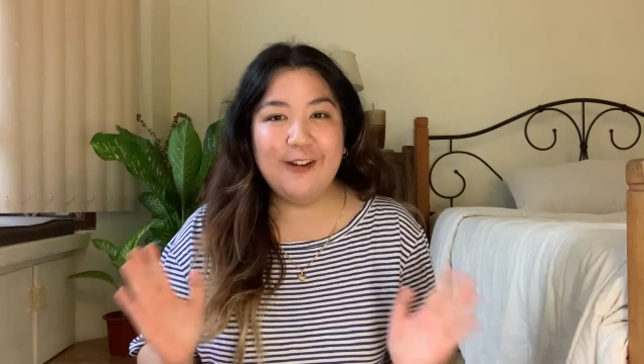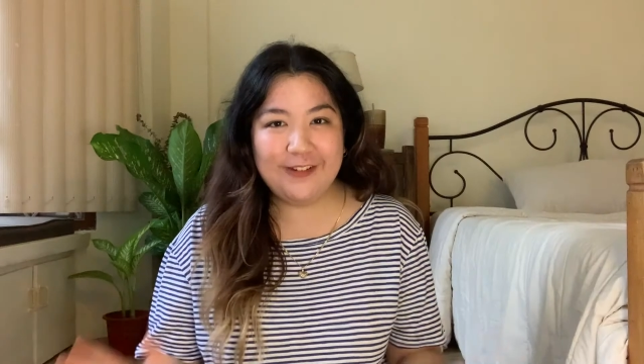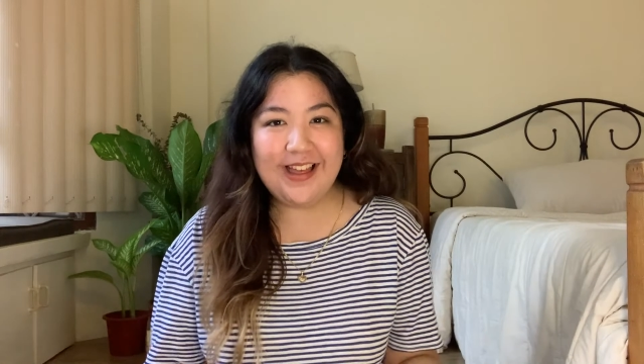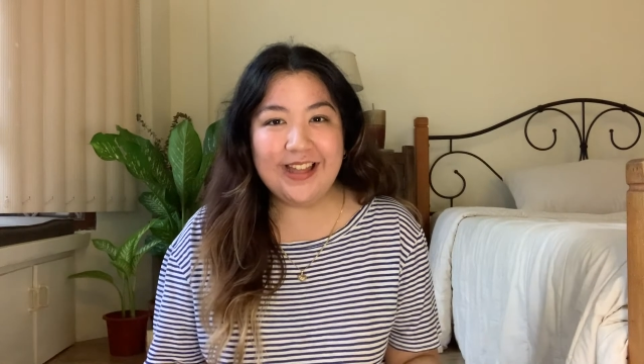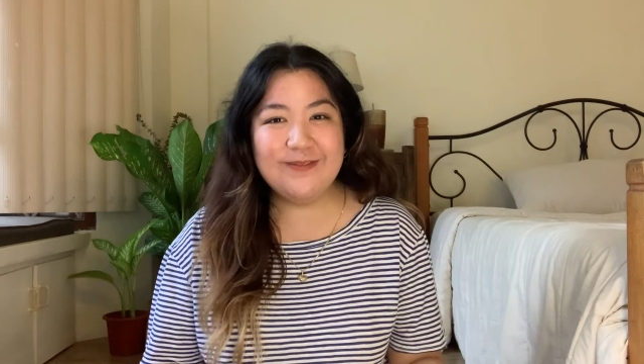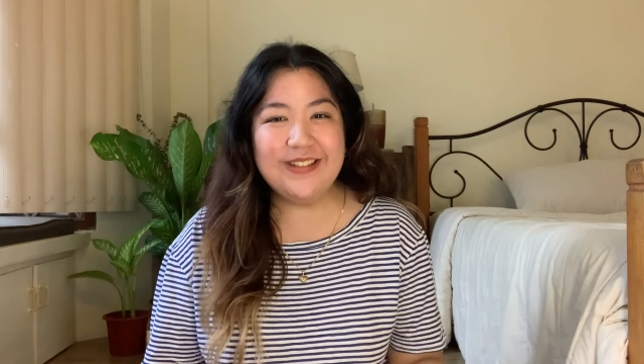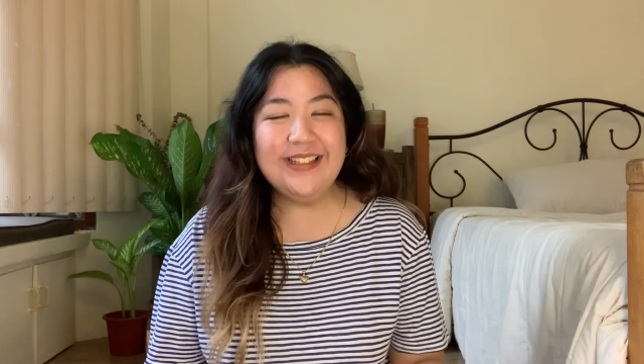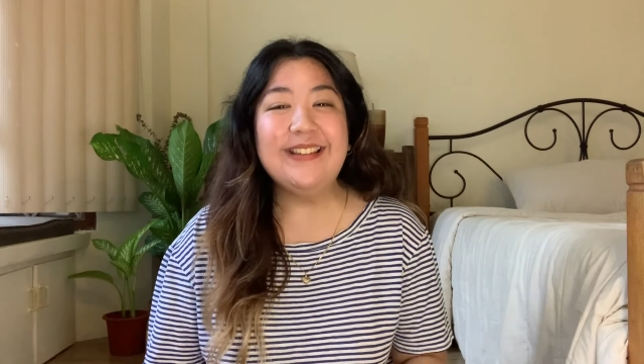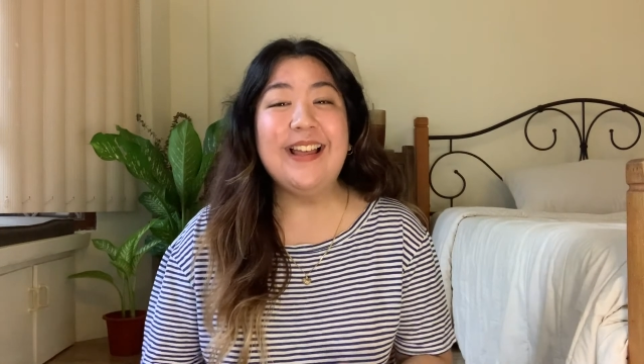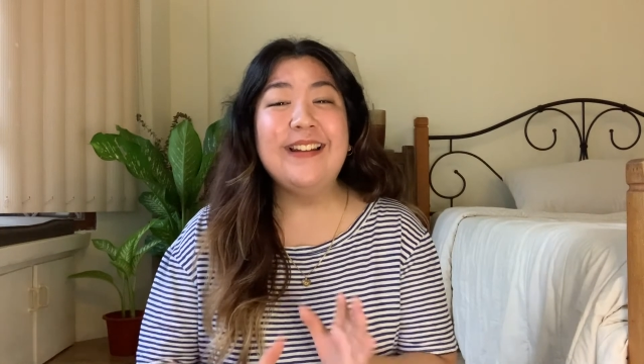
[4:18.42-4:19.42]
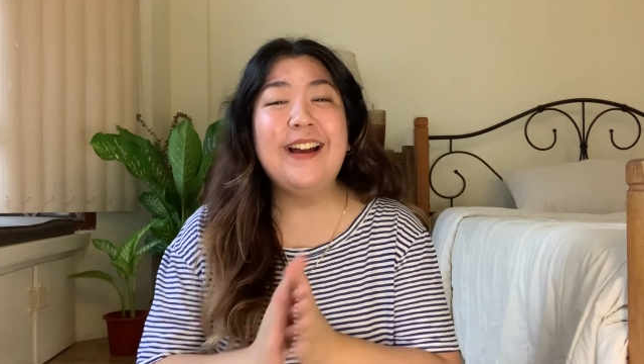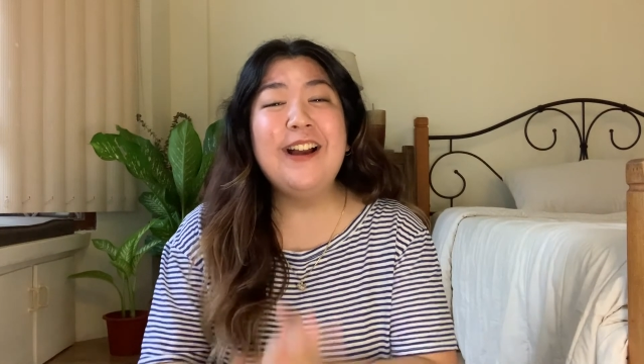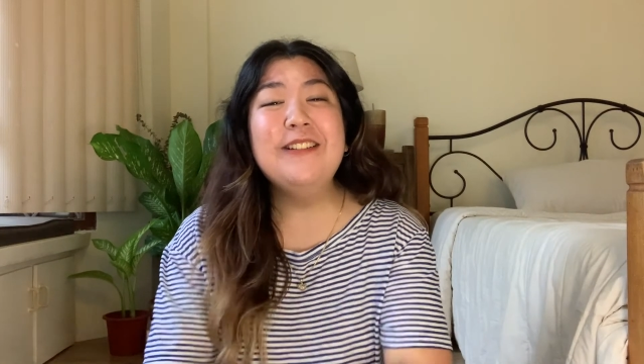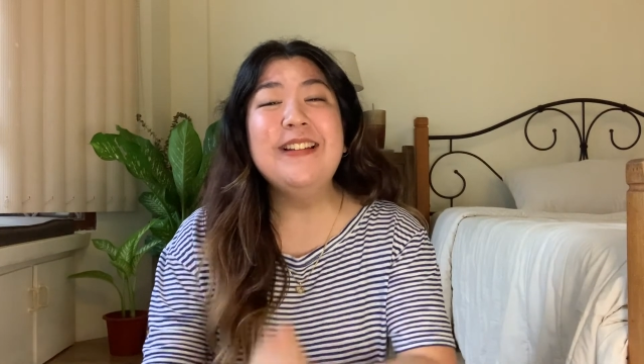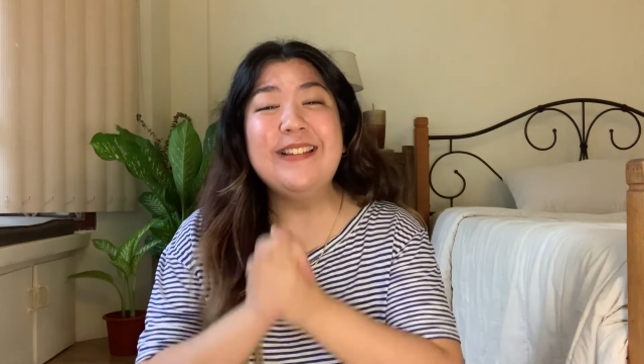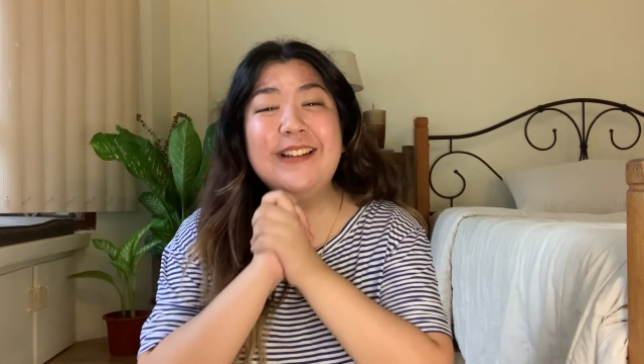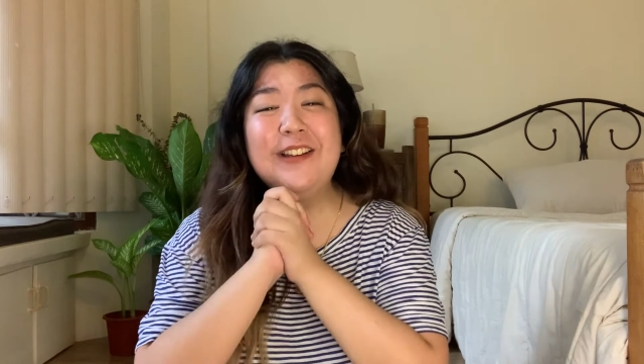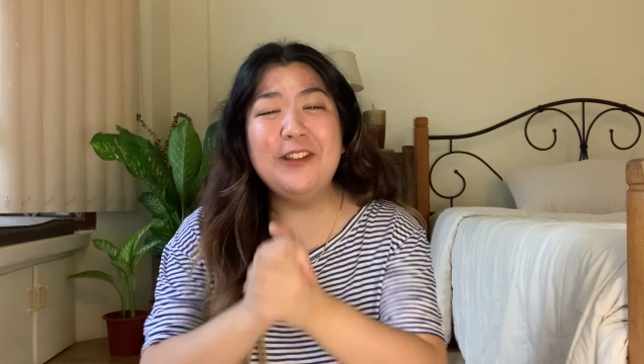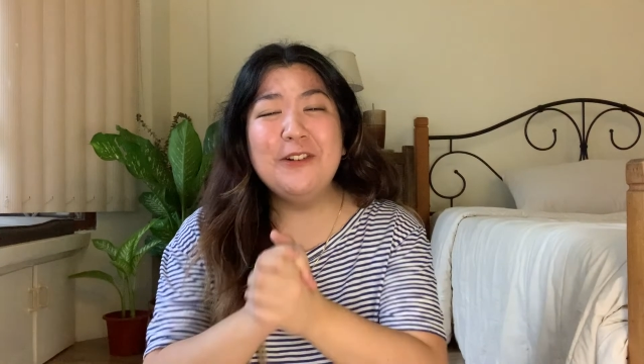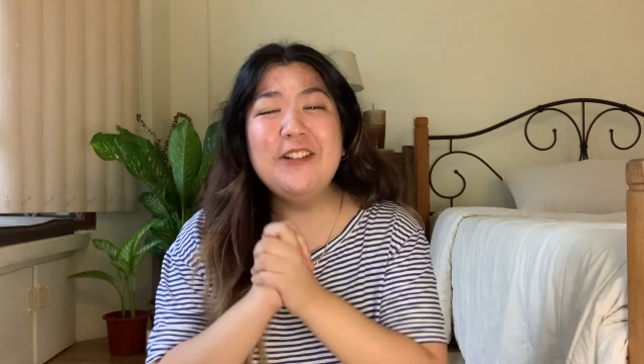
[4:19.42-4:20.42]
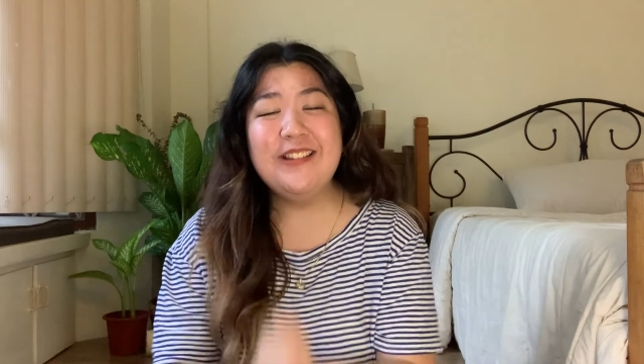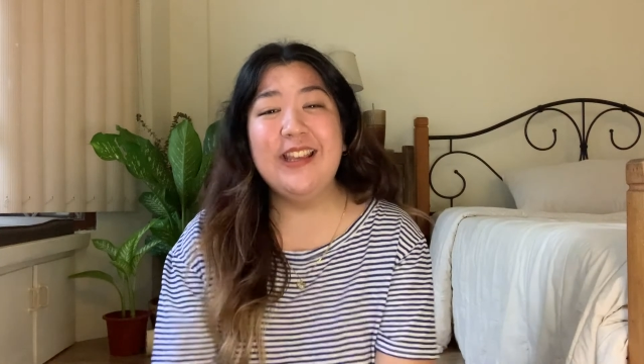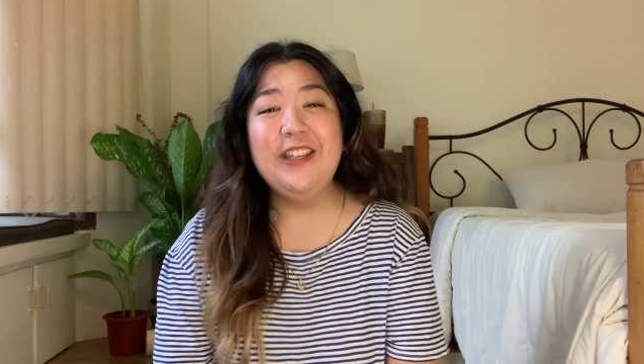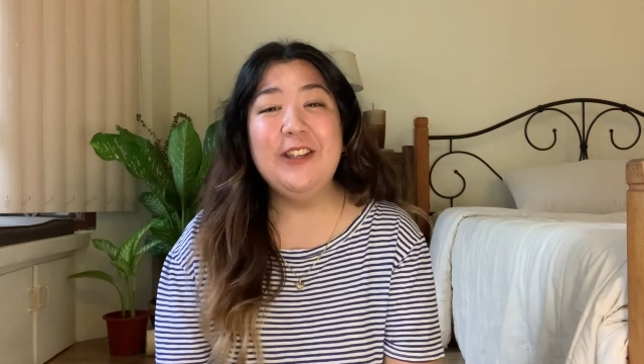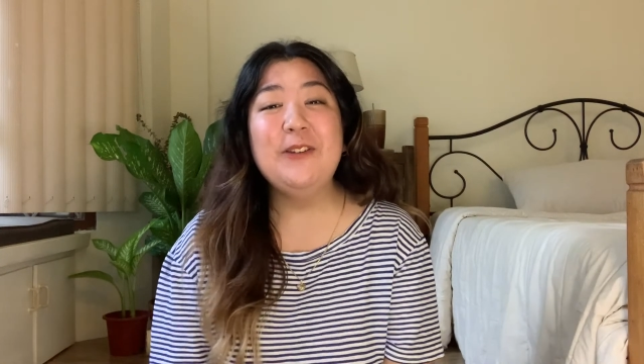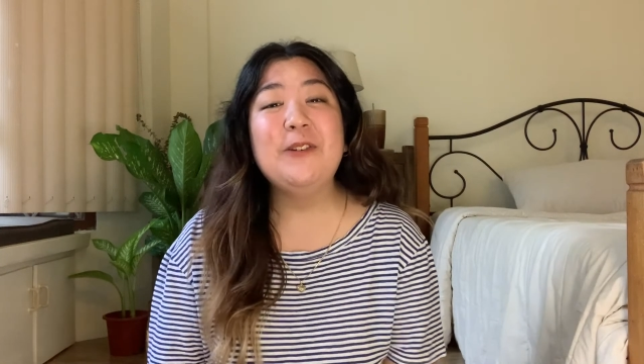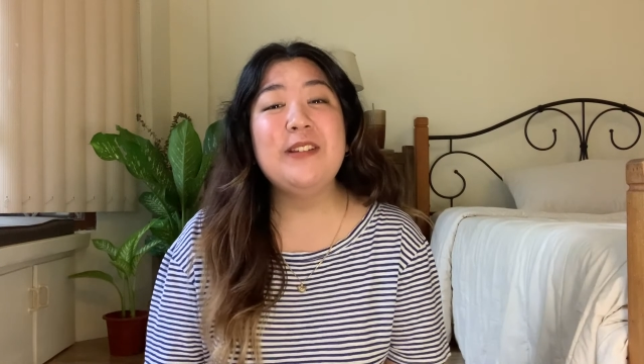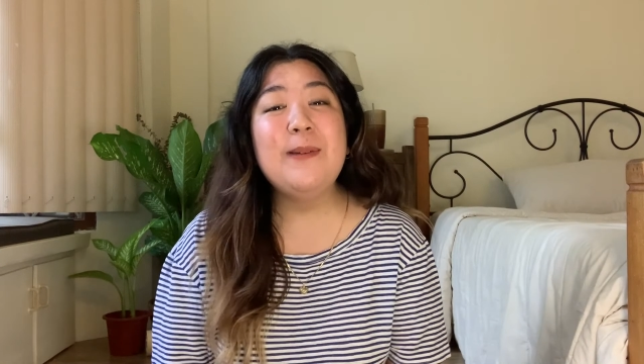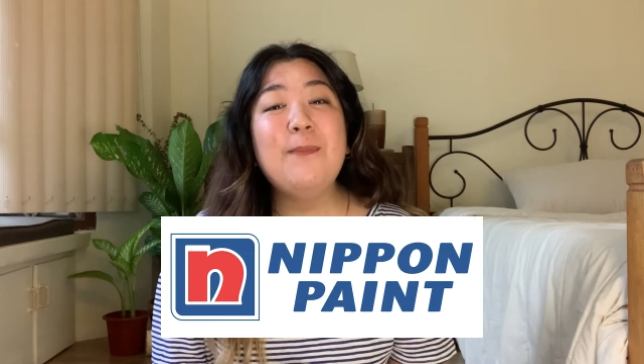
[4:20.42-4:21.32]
And with that being said, I want to say a huge thank you